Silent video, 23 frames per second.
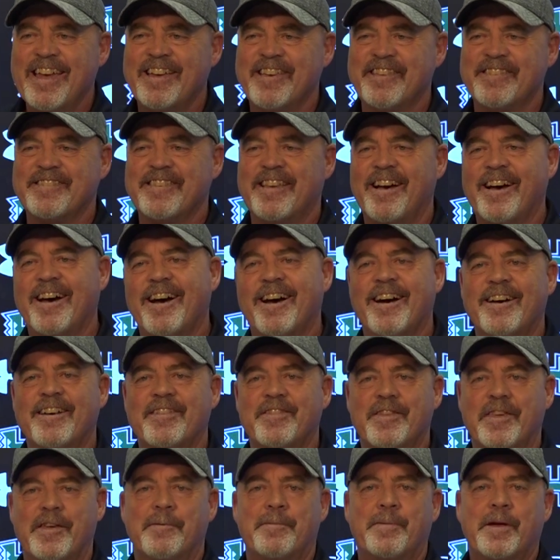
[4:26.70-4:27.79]
is uh,
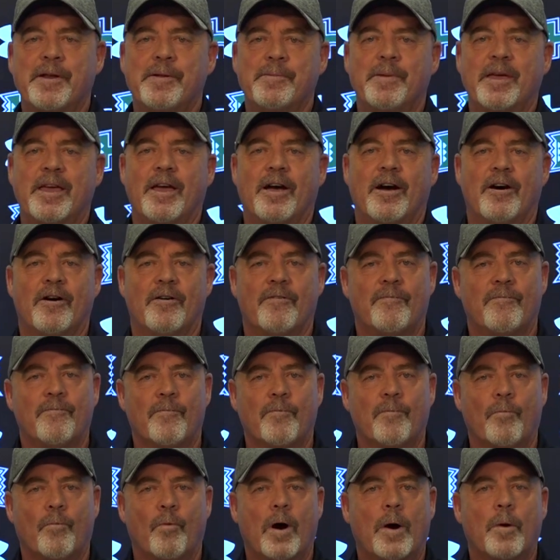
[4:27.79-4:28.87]
the epitome of
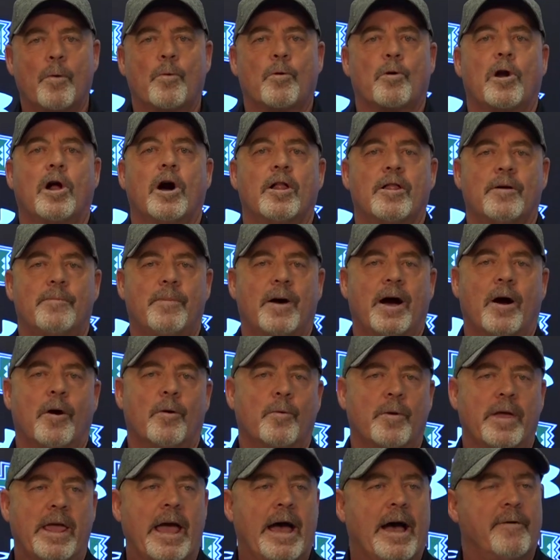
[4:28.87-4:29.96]
what we're all about.
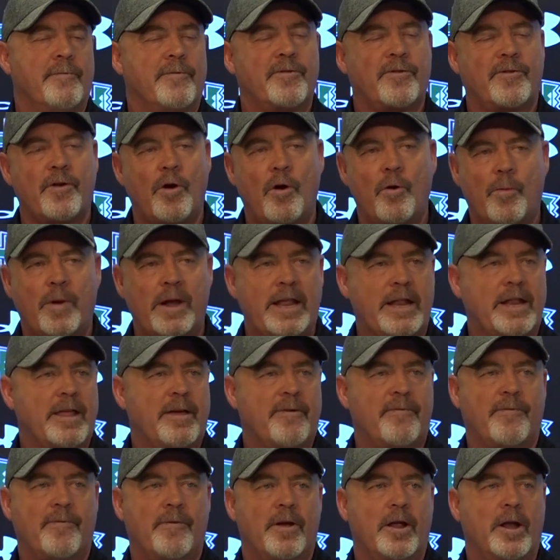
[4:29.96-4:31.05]
We have so many
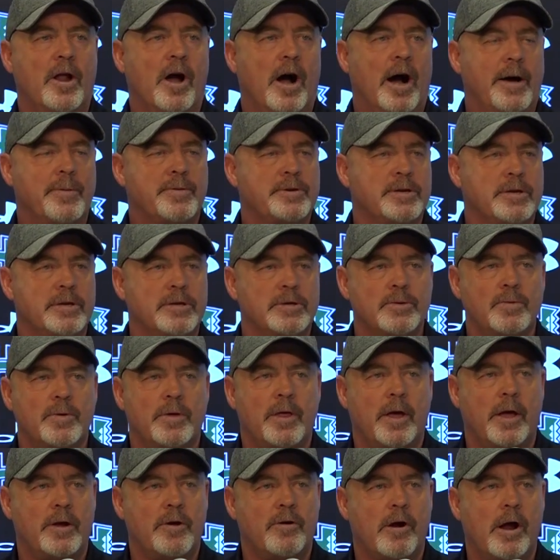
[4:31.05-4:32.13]
different options with
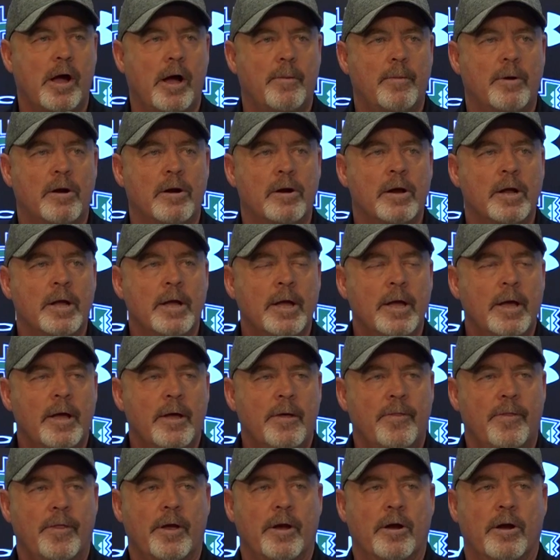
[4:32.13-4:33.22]
Under Armour.
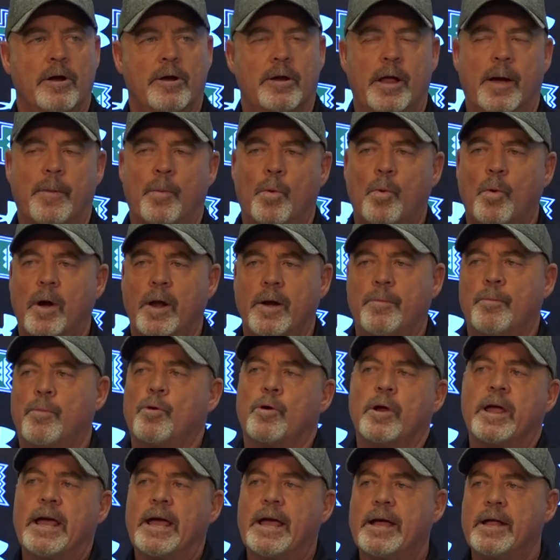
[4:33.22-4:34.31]
They're number one
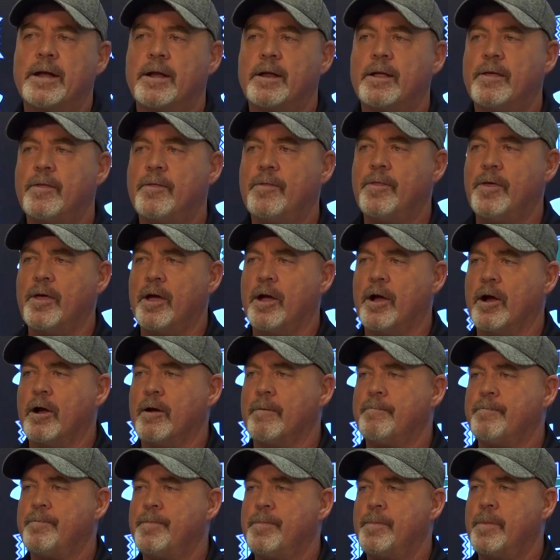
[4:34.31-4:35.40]
brand.
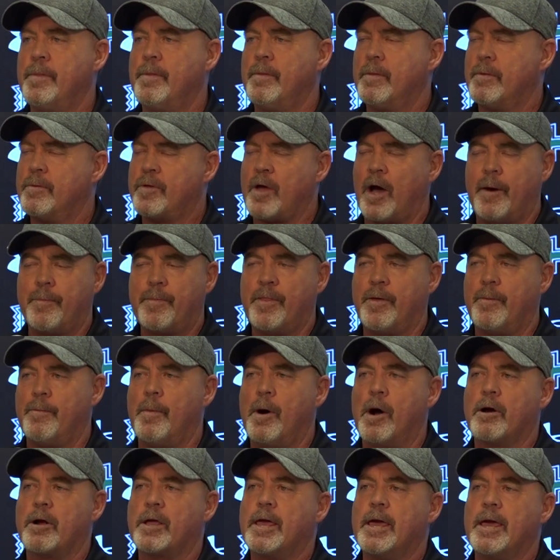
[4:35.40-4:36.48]
They're top of the
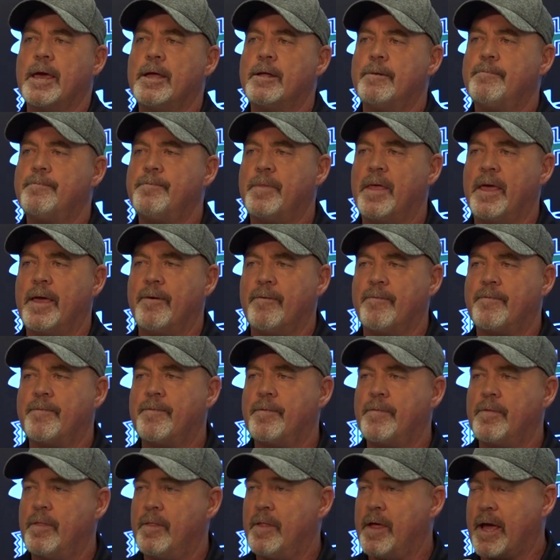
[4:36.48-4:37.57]
market. They've,
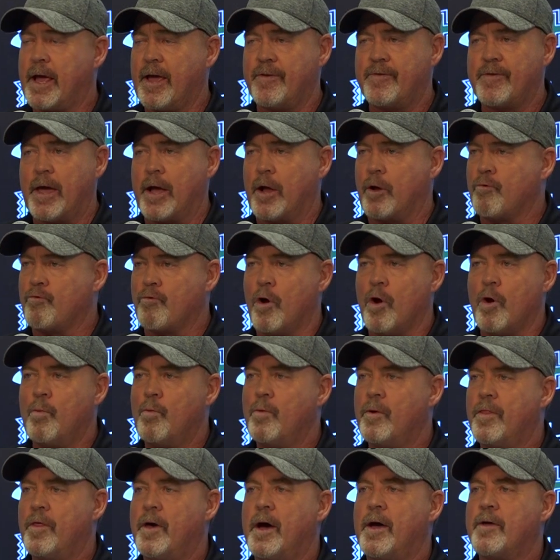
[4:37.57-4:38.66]
like I said, grown
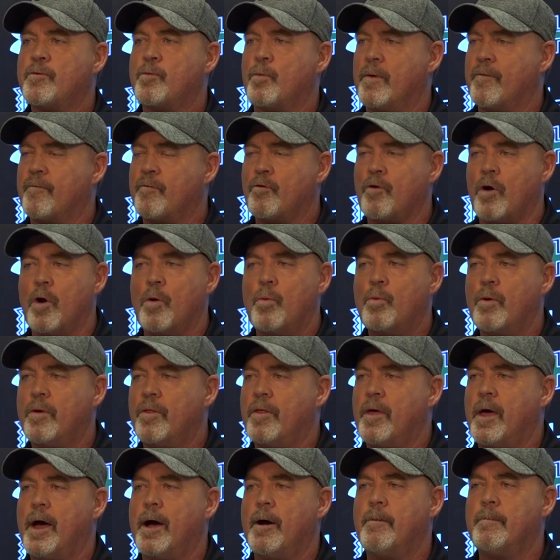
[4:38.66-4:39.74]
with us. We've grown with
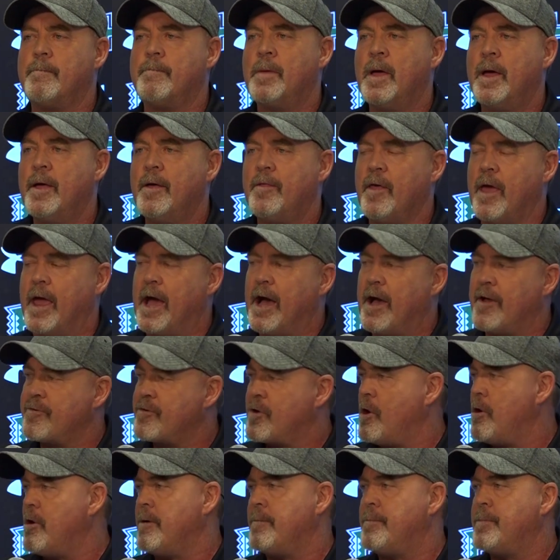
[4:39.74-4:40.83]
them. They ask
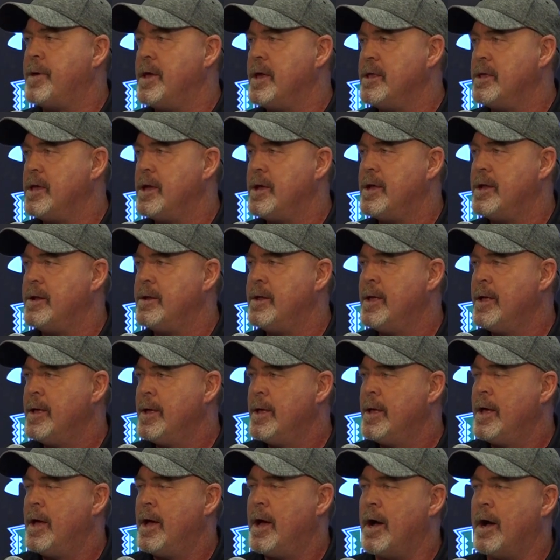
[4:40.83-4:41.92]
our opinion.
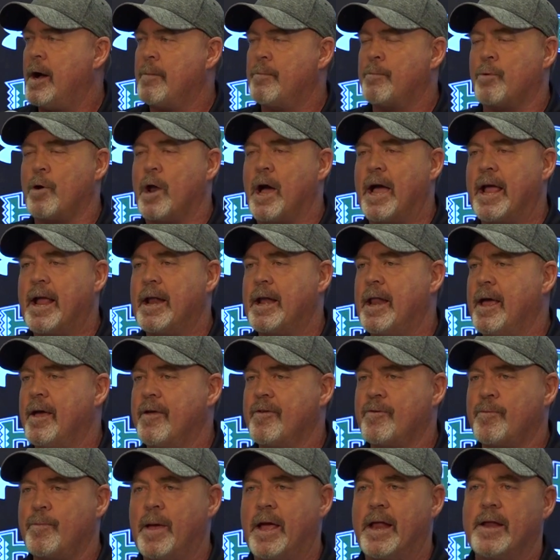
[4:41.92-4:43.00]
Uh, Brian
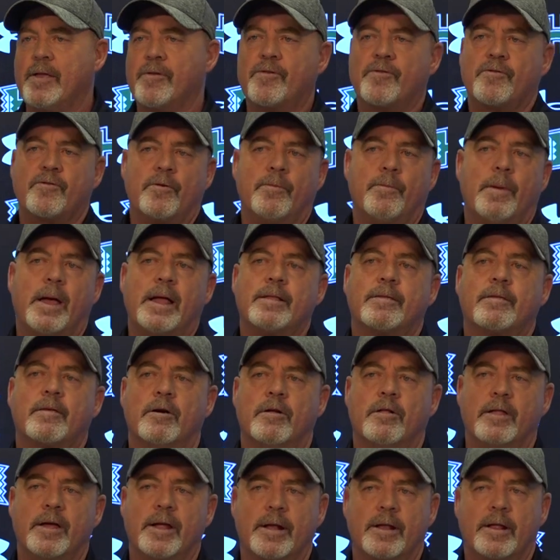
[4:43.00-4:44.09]
has been
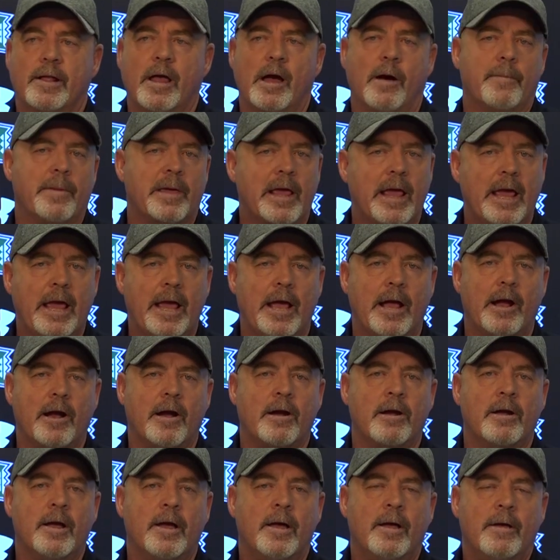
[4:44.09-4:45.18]
instrumental in coming
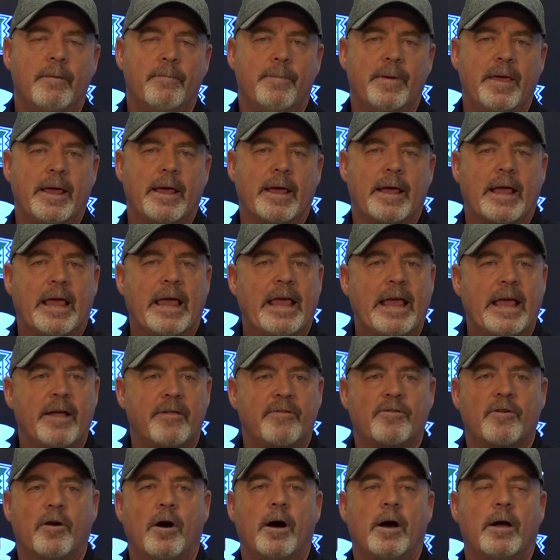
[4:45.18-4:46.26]
here, being
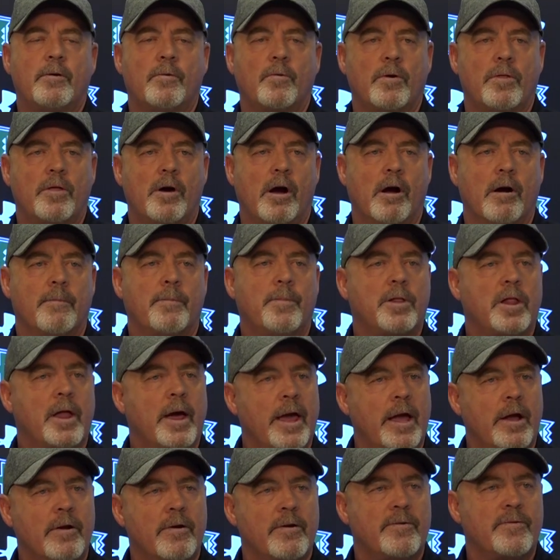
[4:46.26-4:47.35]
hands-on with our
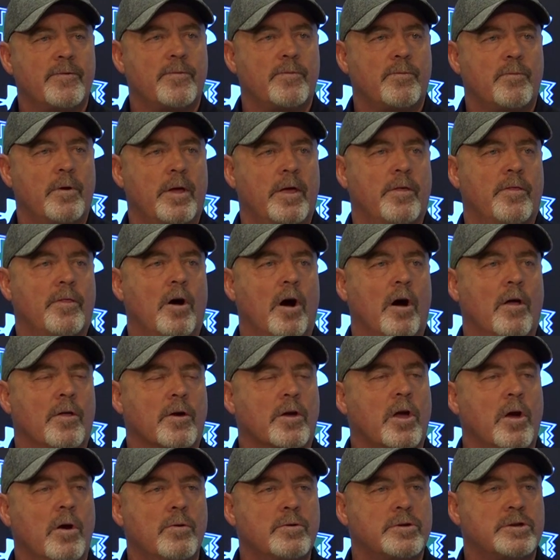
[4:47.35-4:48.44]
players, with all the
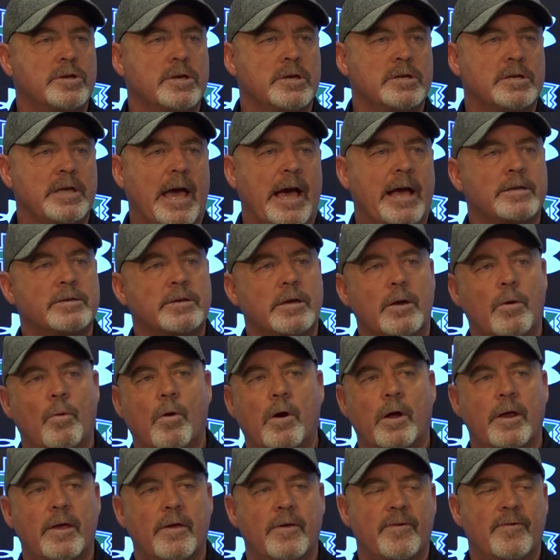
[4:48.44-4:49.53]
coaches, asking
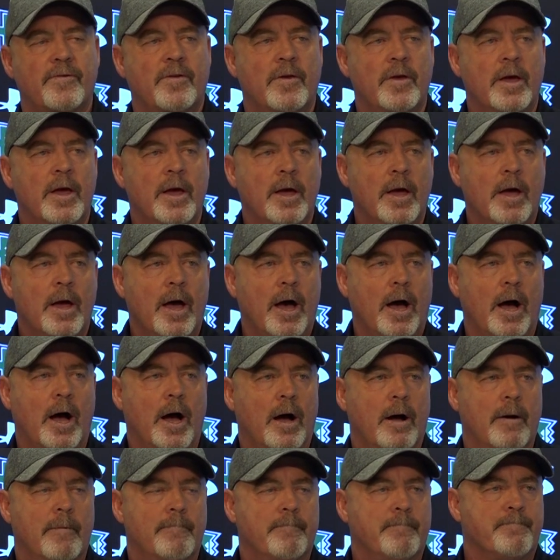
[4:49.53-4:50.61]
what is
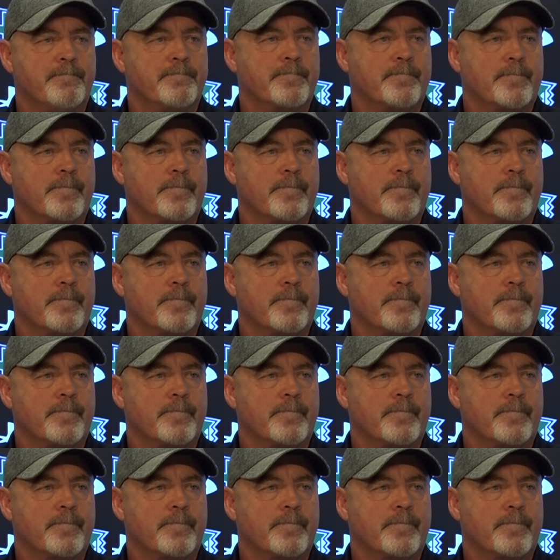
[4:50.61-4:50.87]
um,